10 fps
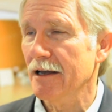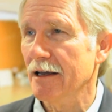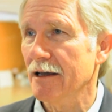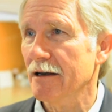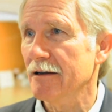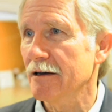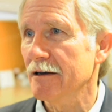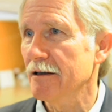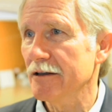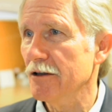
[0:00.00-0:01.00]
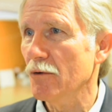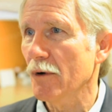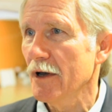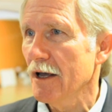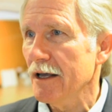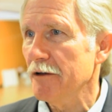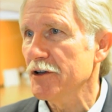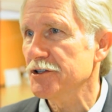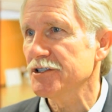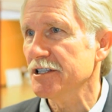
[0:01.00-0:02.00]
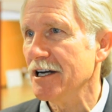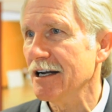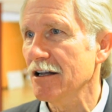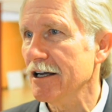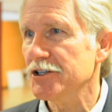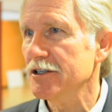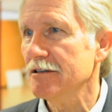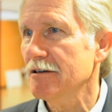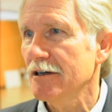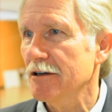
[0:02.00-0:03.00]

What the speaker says: If this is a tight election,